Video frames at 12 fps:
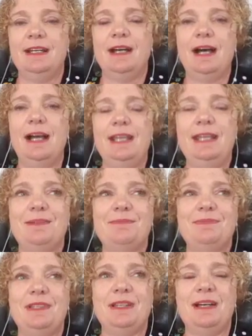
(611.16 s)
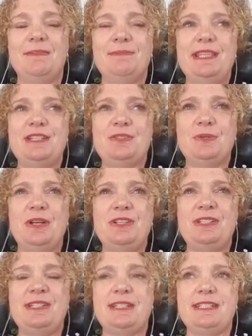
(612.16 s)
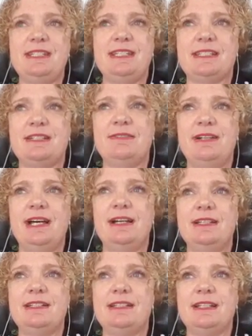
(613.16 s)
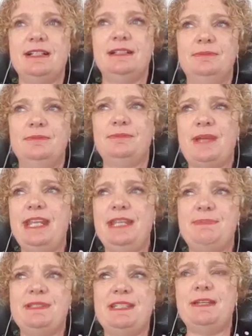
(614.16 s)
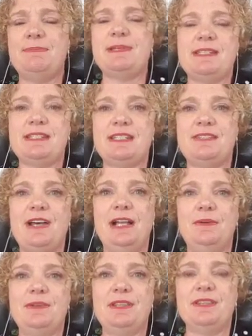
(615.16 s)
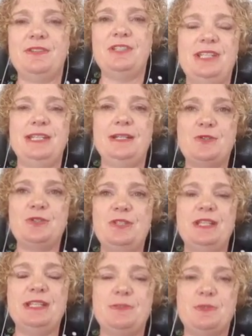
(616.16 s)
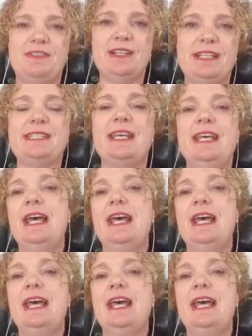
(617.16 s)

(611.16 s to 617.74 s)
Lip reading: I mean, there's all those statistics around 80% of businesses fail within the first year or 2 years, whatever it is.